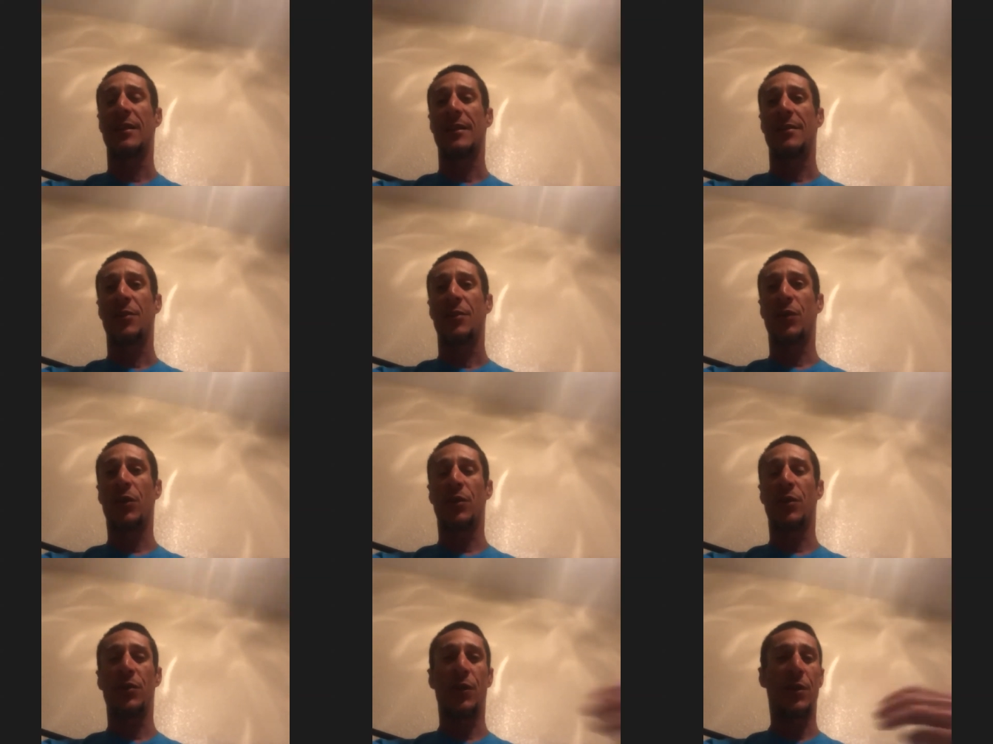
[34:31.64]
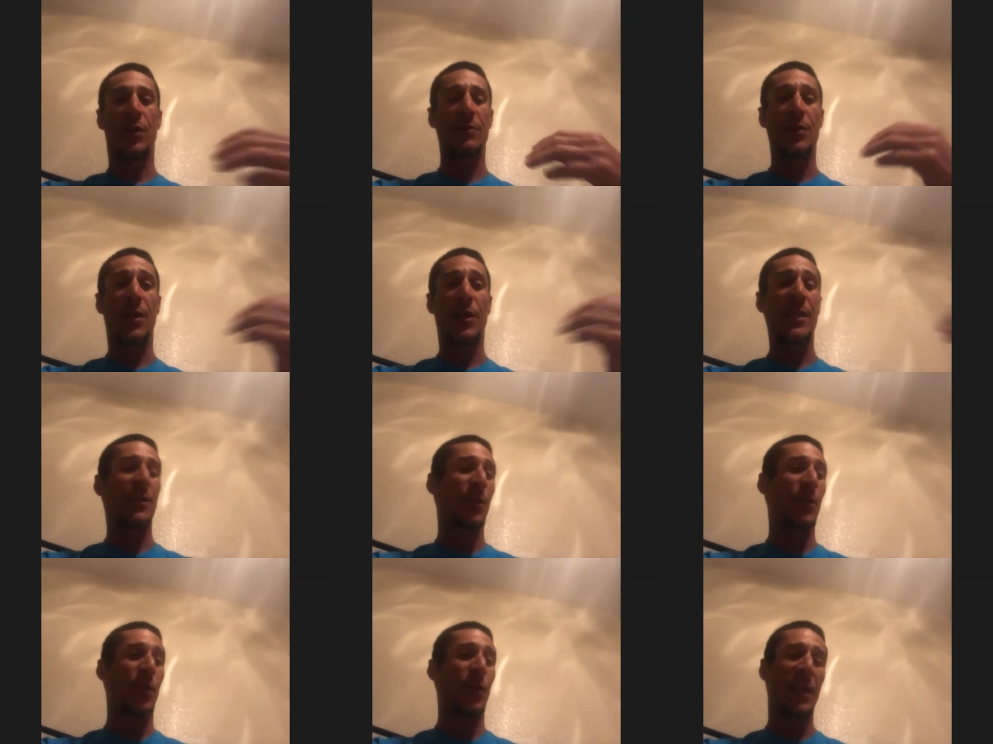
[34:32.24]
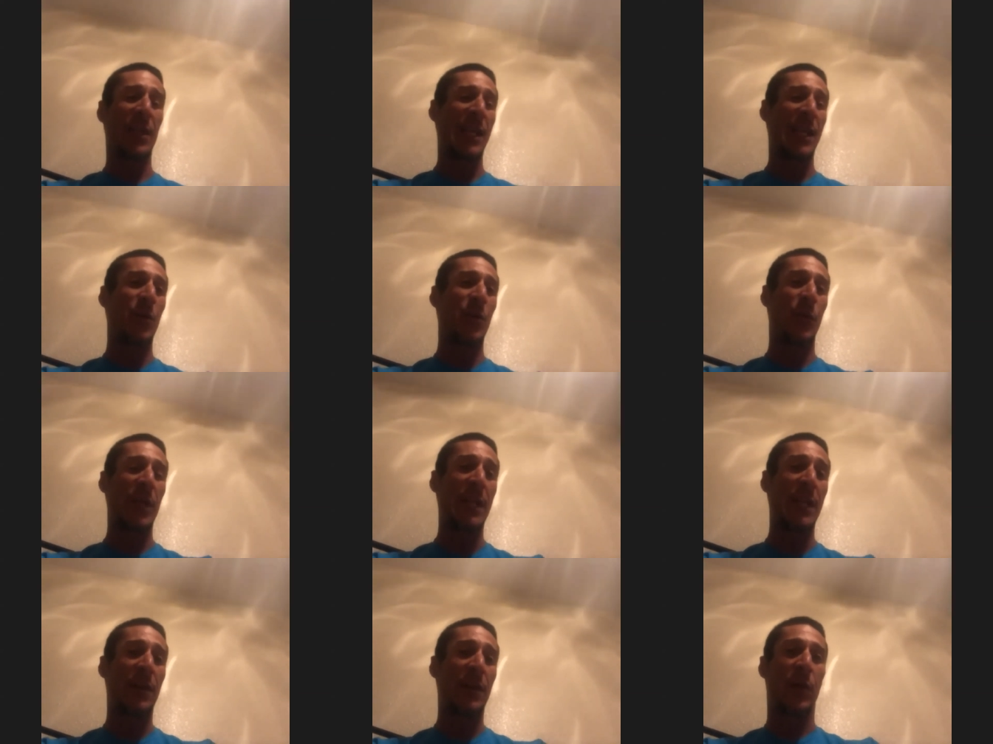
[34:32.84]
So don't let your
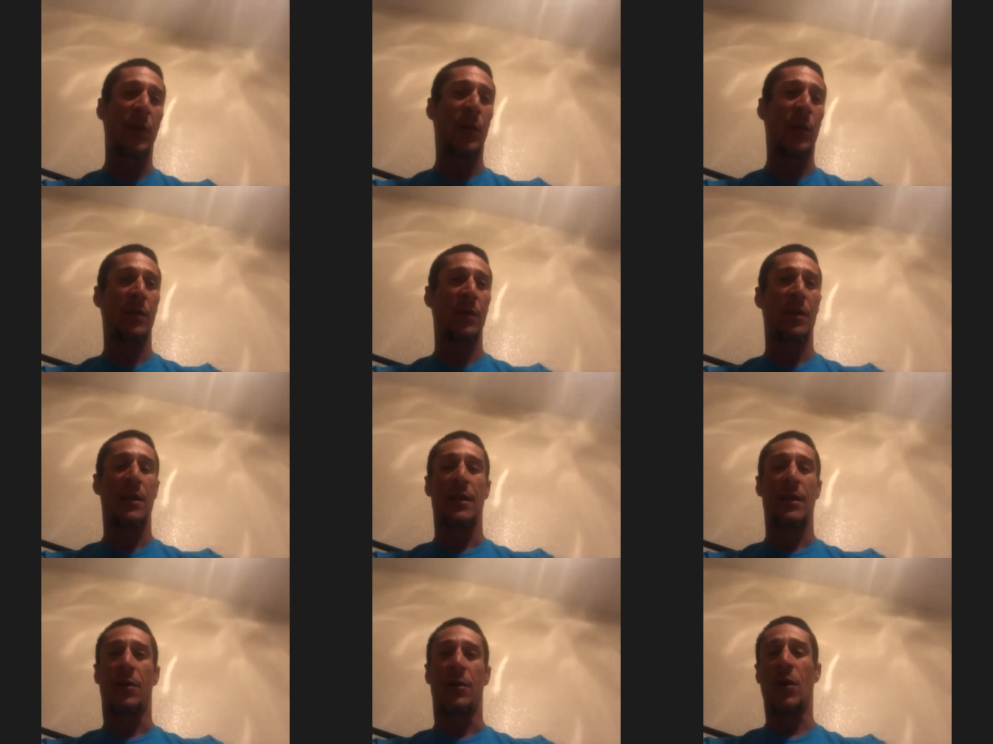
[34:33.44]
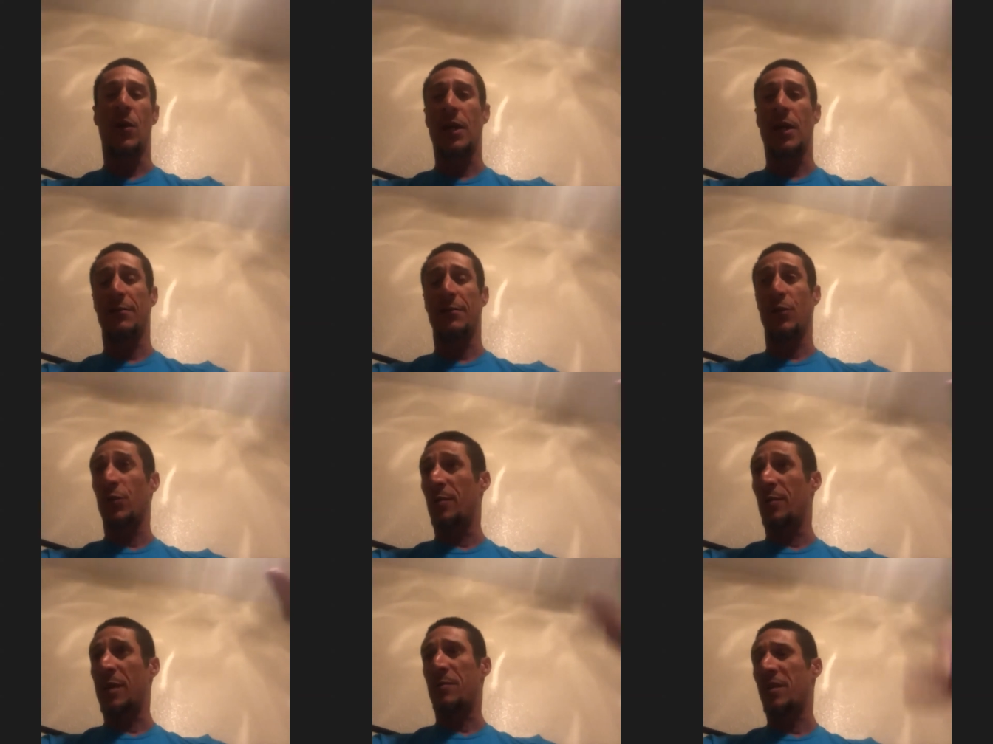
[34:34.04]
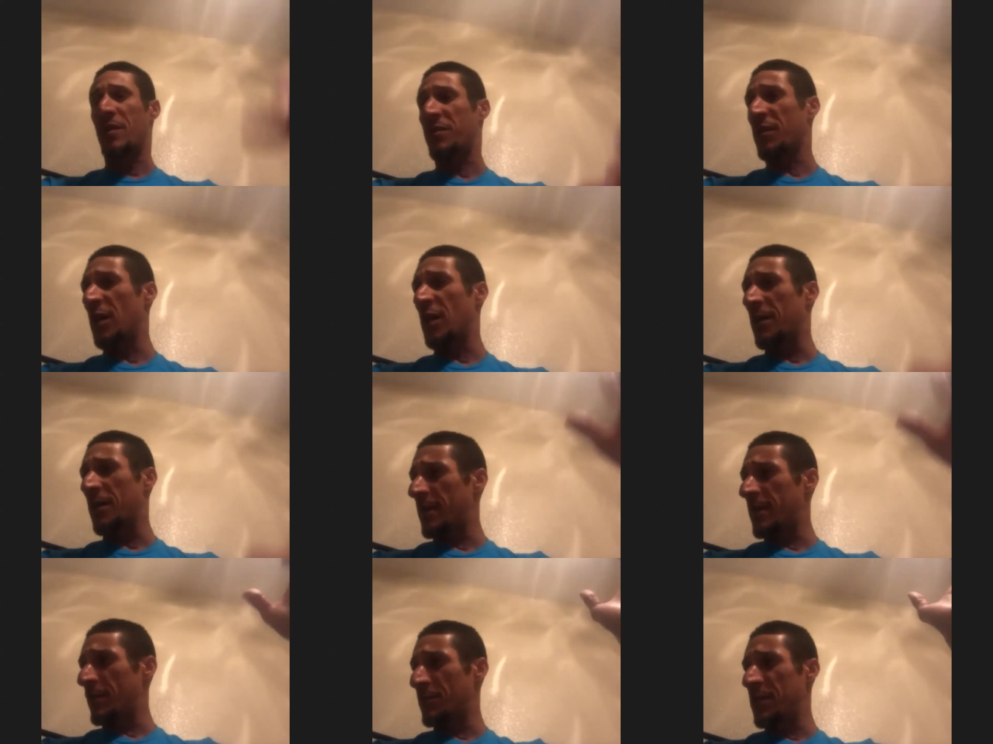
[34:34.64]
ego, oh, I do it by
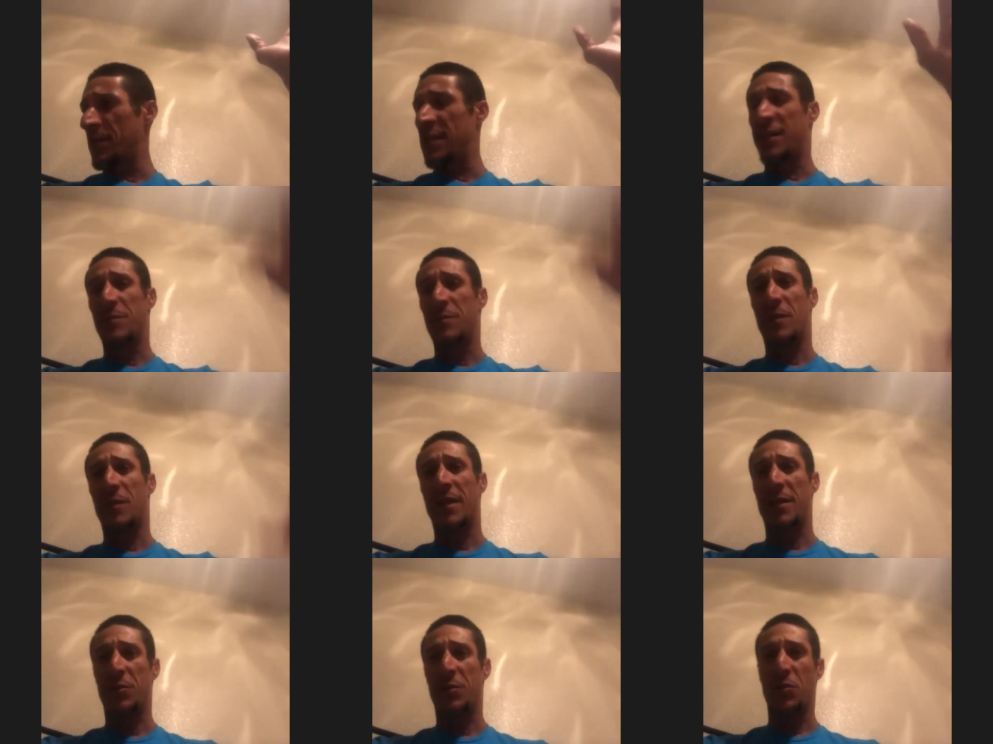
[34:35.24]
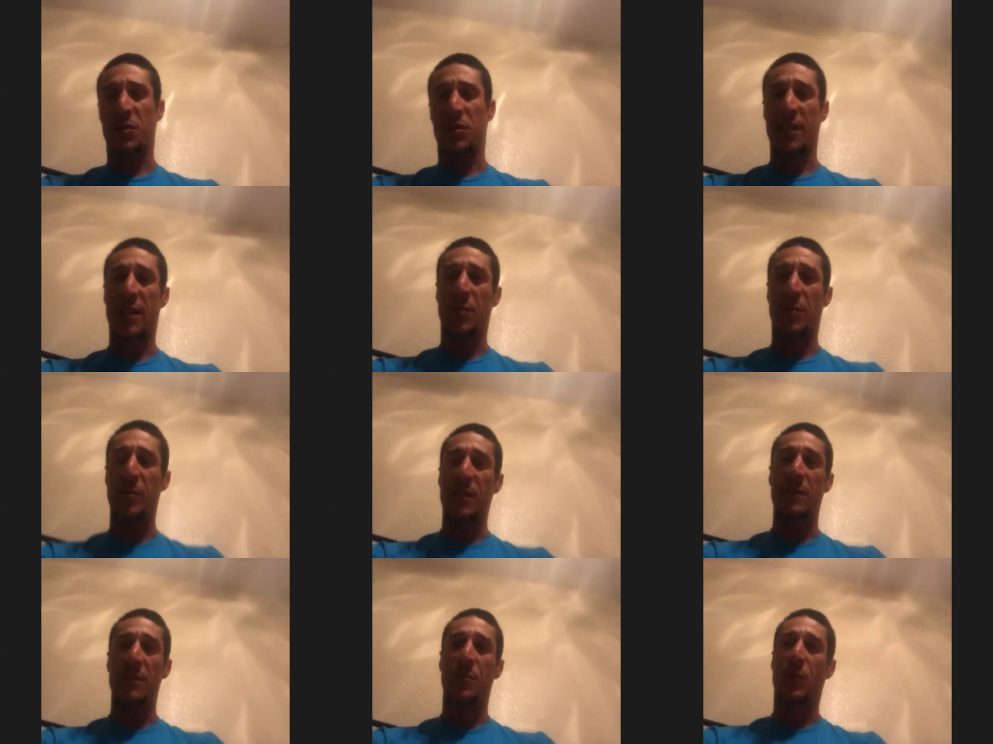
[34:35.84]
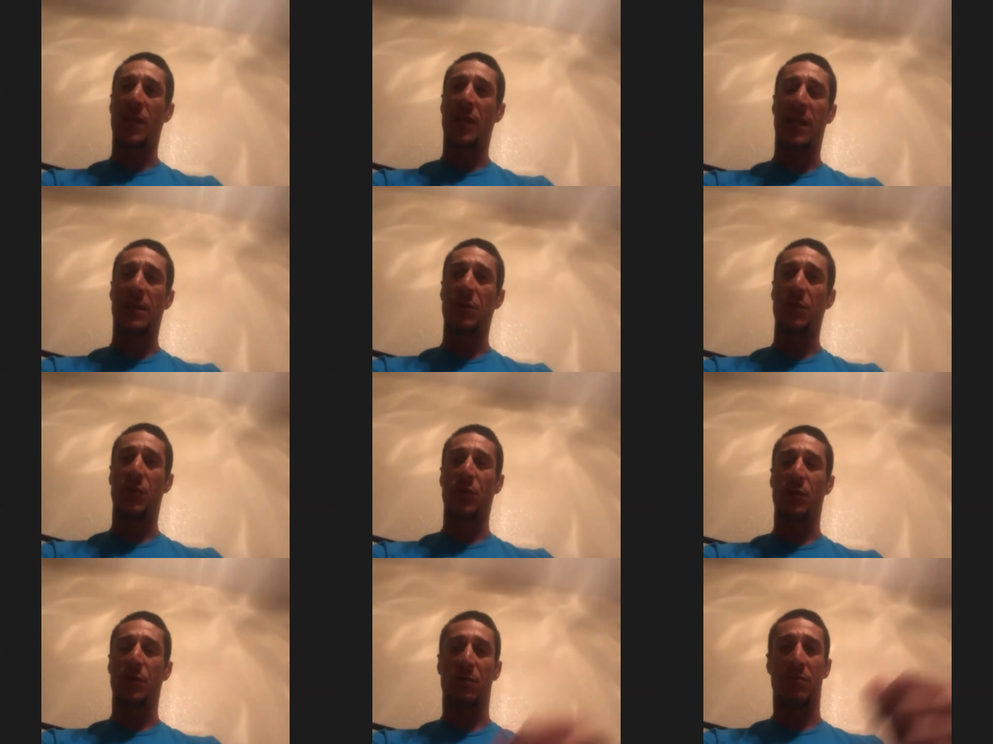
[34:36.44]
myself. I don't need anybody to tell me how
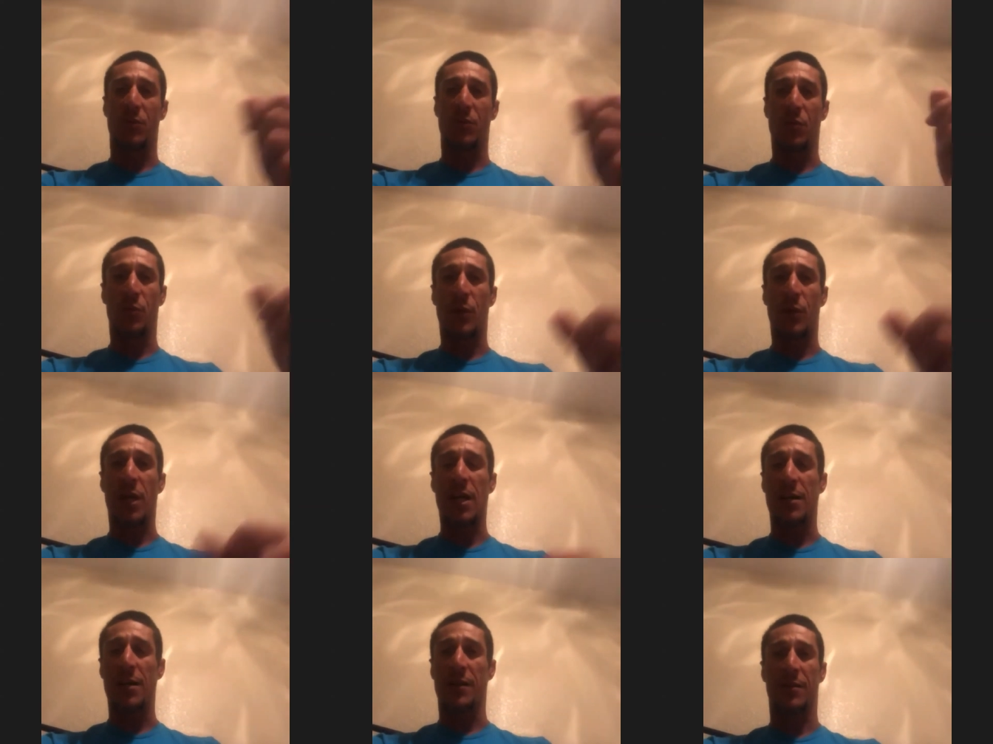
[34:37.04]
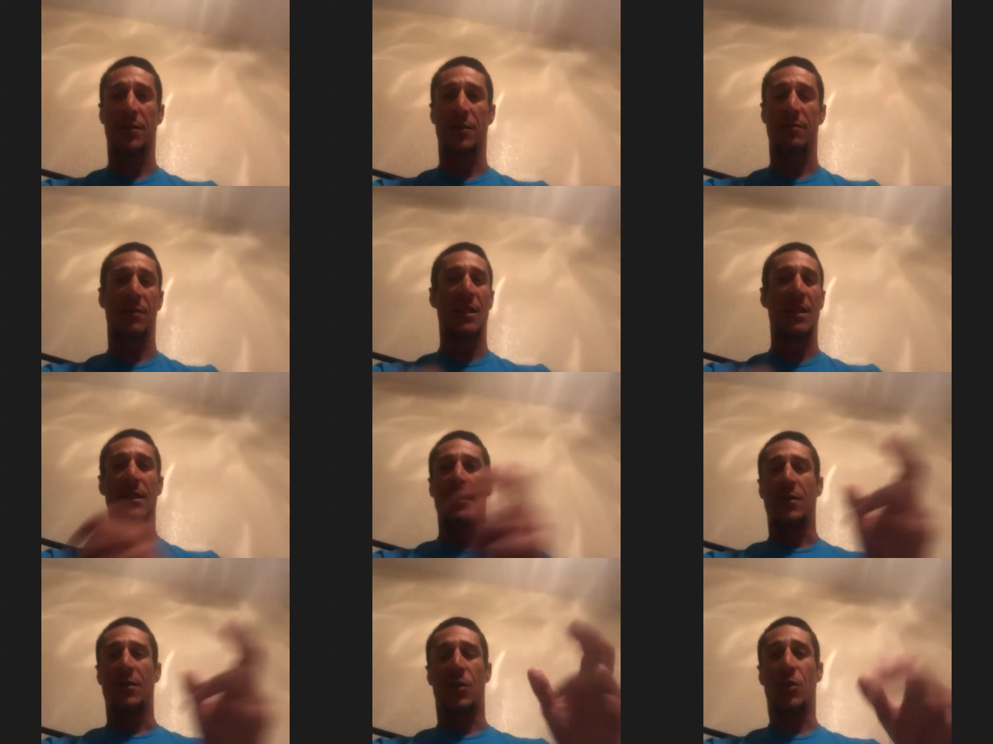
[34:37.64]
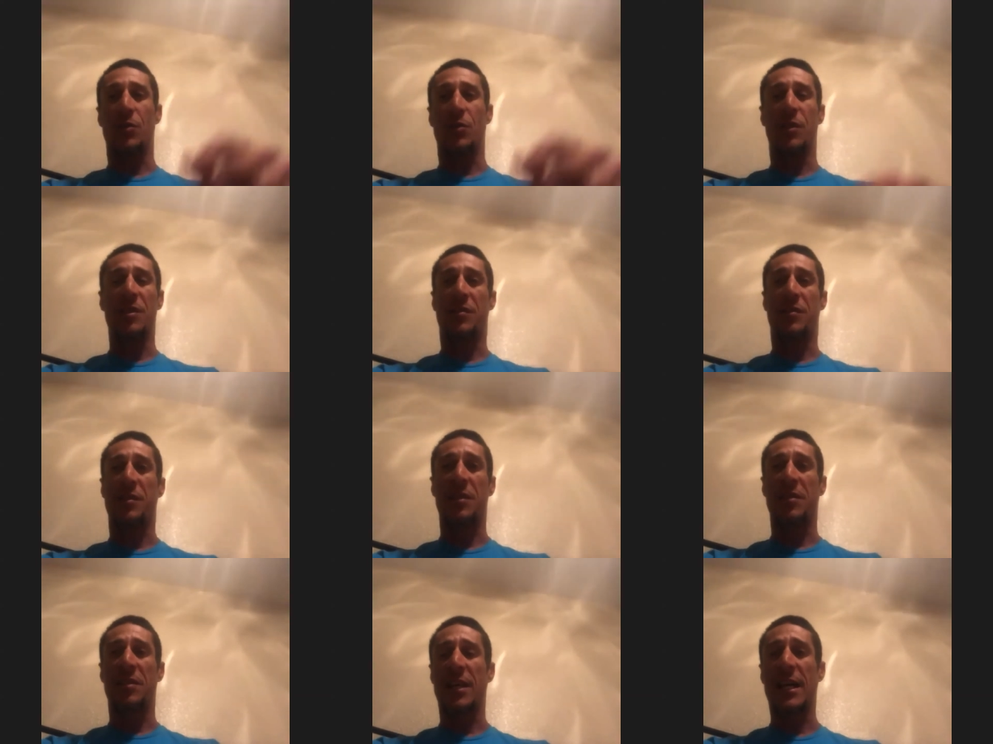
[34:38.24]
to run or all
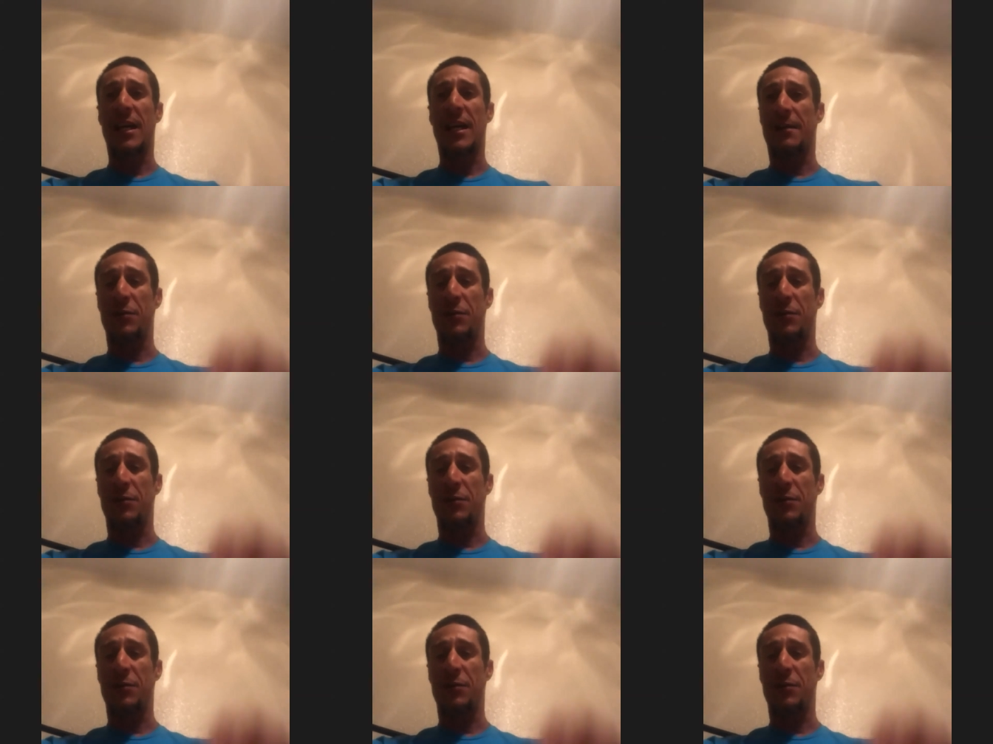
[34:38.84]
this and that.